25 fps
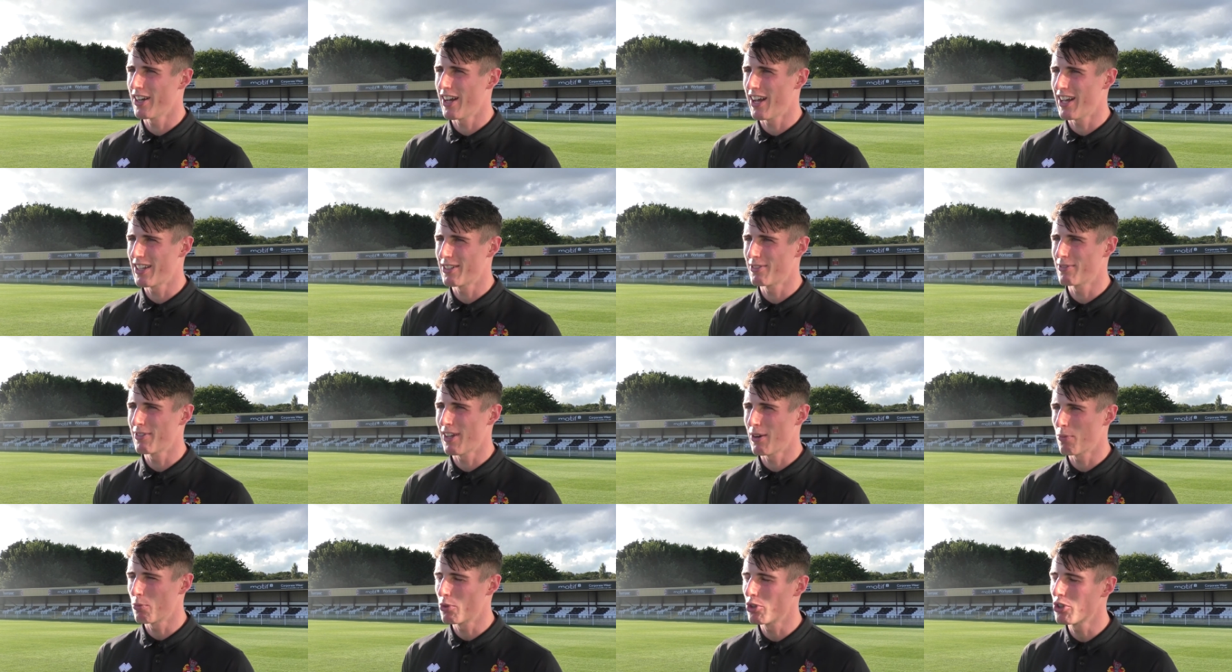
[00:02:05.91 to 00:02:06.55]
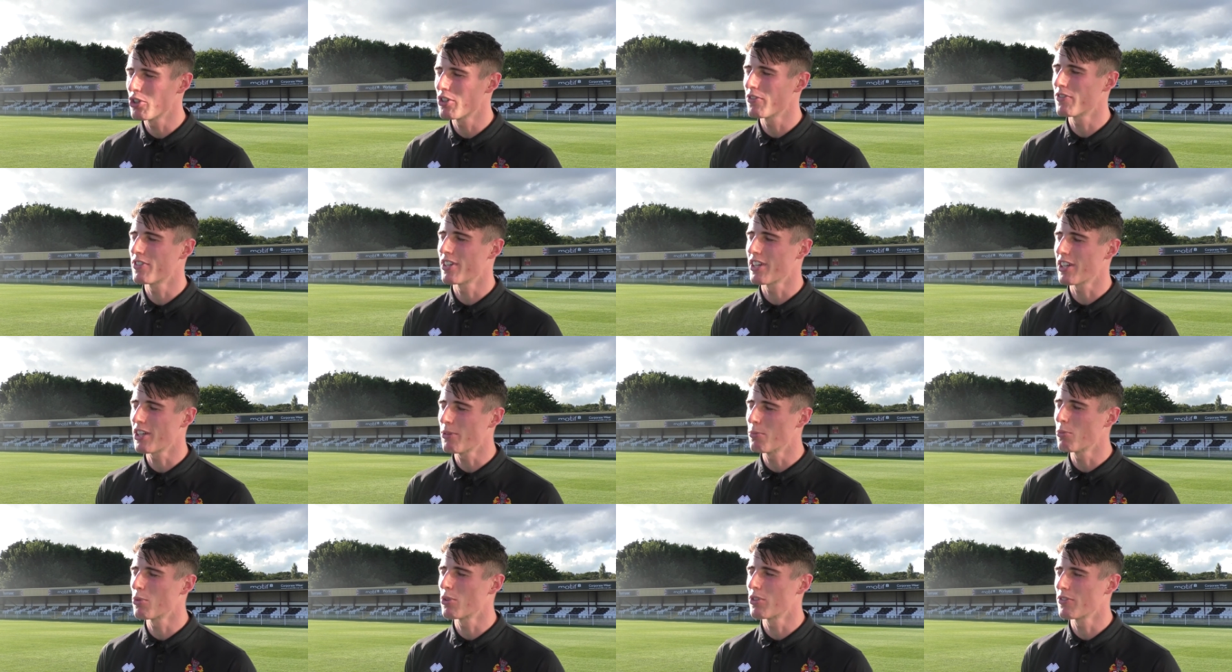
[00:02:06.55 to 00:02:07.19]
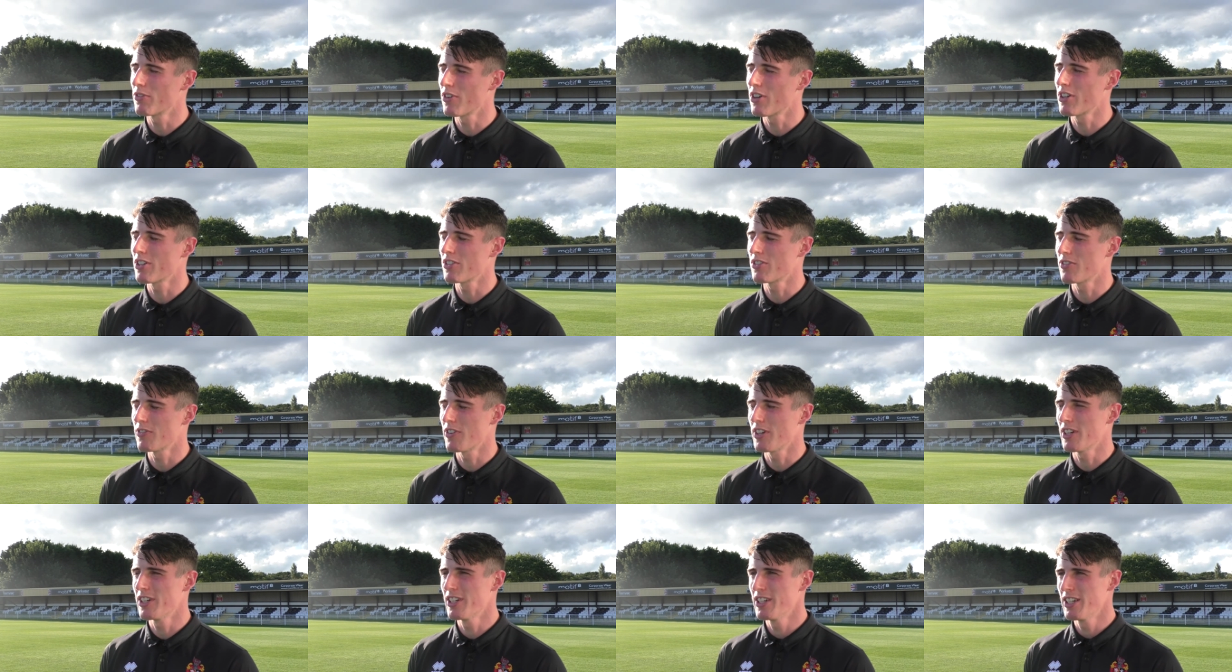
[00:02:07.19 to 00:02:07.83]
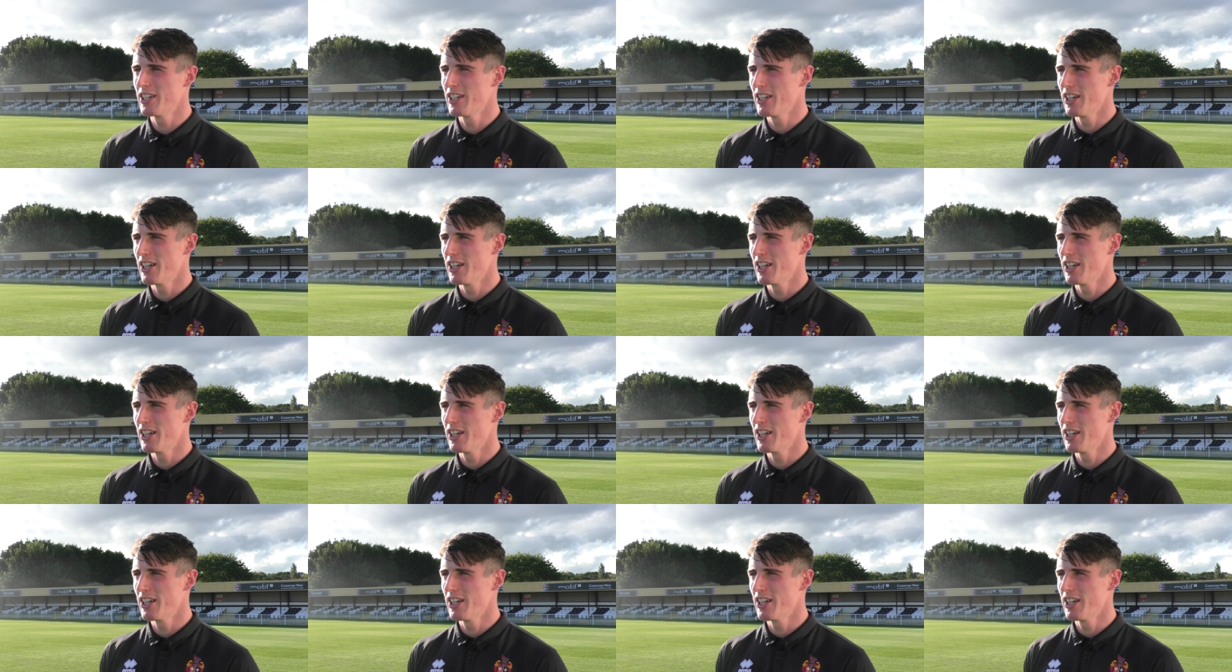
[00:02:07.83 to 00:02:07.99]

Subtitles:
and we should have taken more advantage of it